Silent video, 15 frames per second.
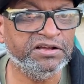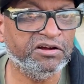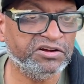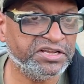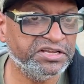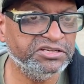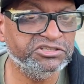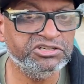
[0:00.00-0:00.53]

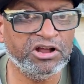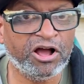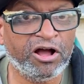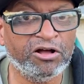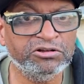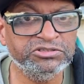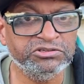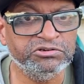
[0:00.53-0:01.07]
against
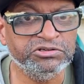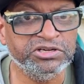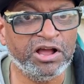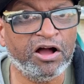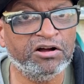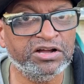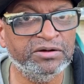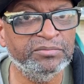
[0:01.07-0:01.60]
y'all, so
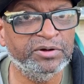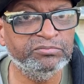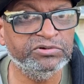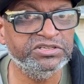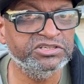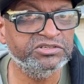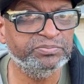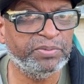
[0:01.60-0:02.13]
y'all come up
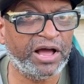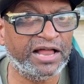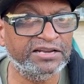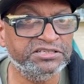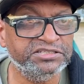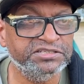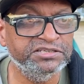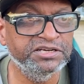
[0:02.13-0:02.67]
with this
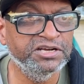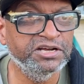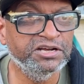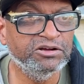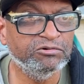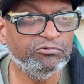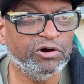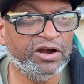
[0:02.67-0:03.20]
policy
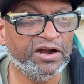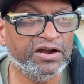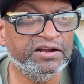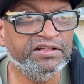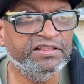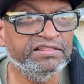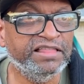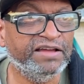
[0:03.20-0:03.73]
where
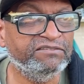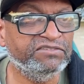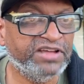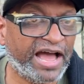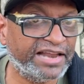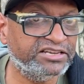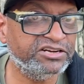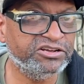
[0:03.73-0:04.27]
they
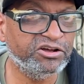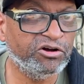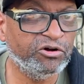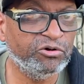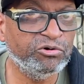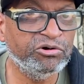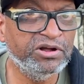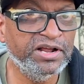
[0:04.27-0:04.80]
got to
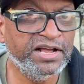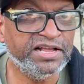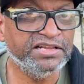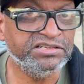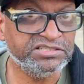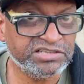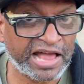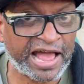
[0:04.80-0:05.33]
go
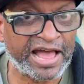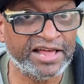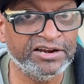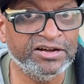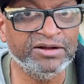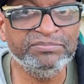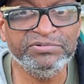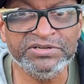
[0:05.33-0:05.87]
and sign
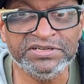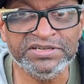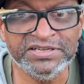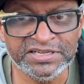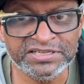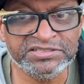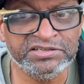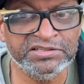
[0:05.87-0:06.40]
up
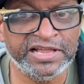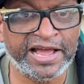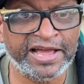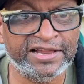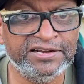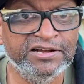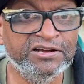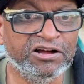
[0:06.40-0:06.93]
and this and
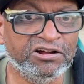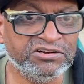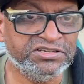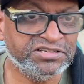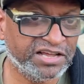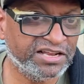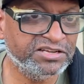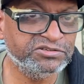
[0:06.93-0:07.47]
that, or
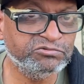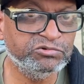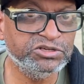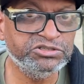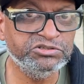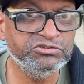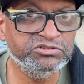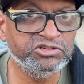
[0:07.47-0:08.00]
tell us
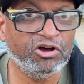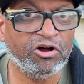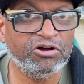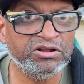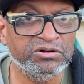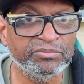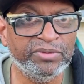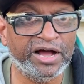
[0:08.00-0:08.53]
what you're
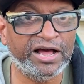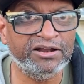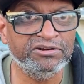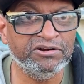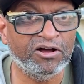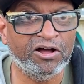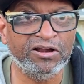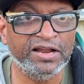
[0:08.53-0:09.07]
talking about
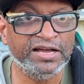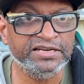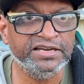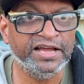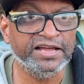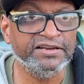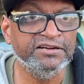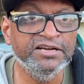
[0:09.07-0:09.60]
and all like
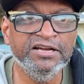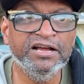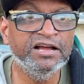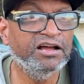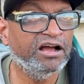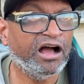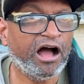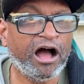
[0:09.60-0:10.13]
that.
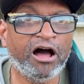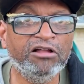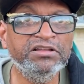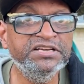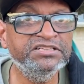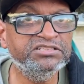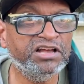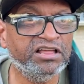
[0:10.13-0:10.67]
All
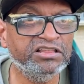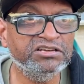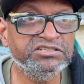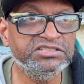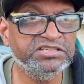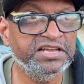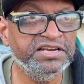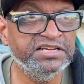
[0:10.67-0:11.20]
these other
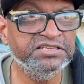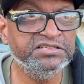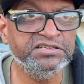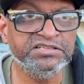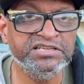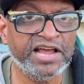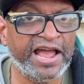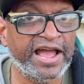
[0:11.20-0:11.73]
cities
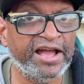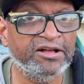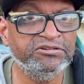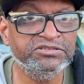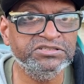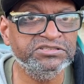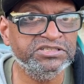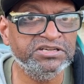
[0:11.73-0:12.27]
and
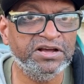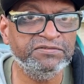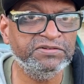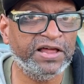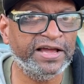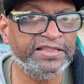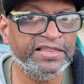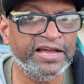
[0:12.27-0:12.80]
towns and stuff
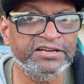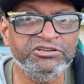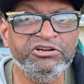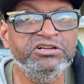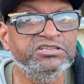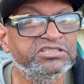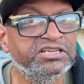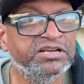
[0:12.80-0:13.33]
like that,
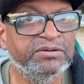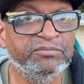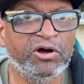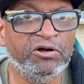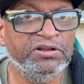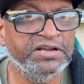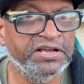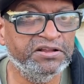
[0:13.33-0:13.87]
you can see them
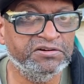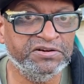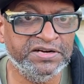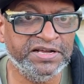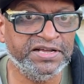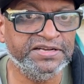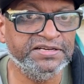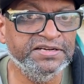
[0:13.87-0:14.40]
on the
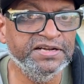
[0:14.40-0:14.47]
internet.